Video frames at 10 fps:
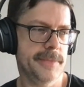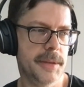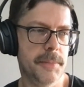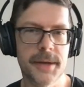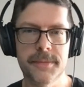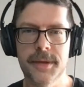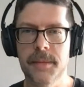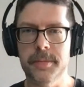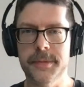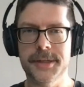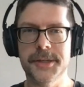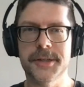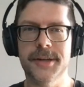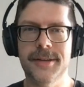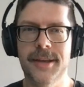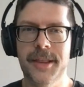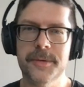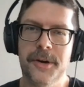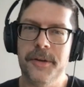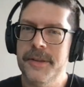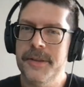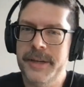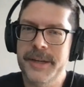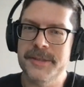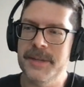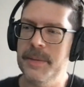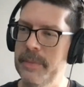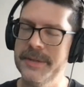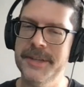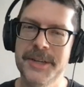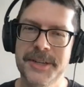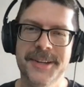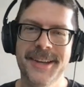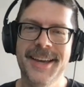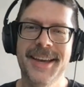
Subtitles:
the main implementation, and the other one called it legacy implementation.